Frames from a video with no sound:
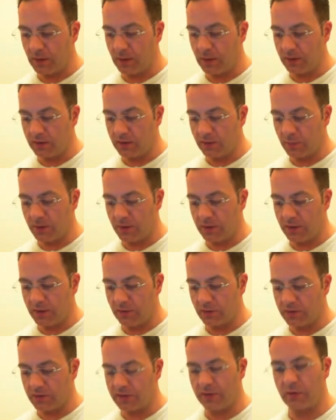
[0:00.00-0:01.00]
they've been there
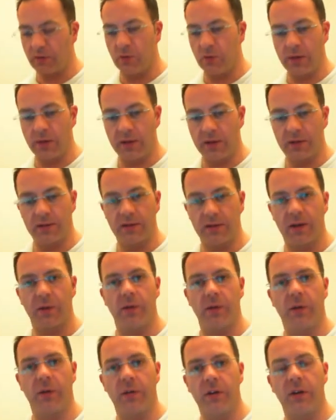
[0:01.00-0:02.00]
for several weeks. Now
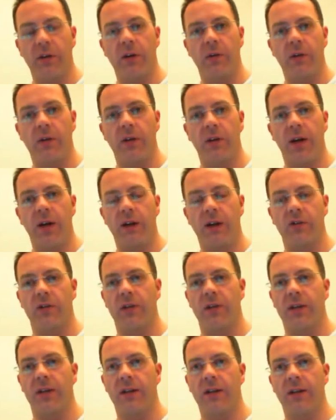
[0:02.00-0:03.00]
we already know that
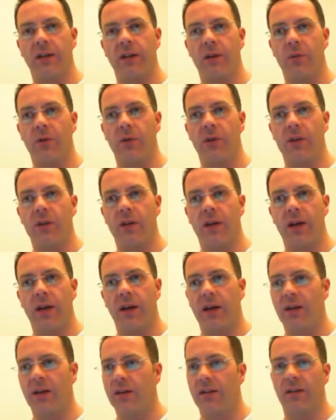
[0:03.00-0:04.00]
actually they were in
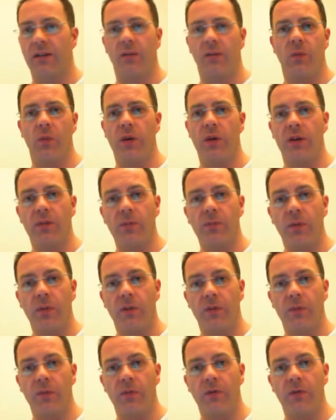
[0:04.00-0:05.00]
there weeks,
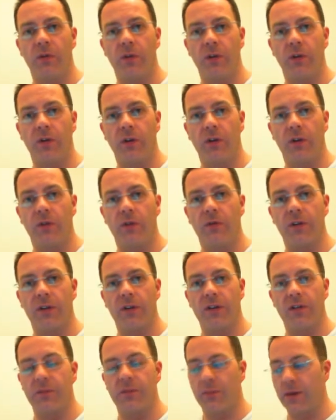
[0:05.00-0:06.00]
months before the conflict
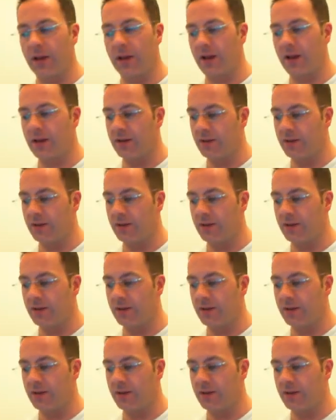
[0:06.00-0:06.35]
even began.